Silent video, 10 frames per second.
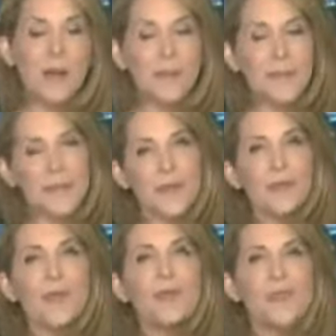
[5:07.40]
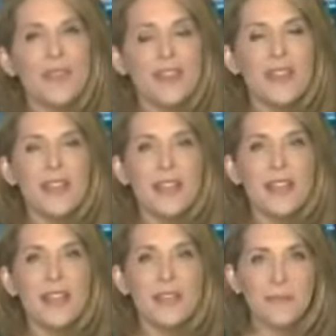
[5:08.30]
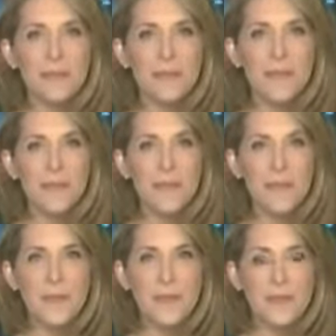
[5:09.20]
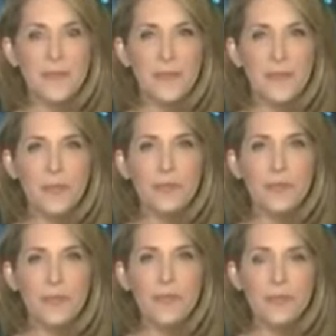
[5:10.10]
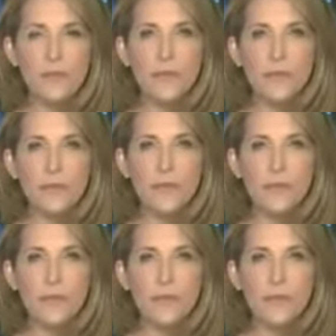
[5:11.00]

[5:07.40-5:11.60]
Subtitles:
[no speech]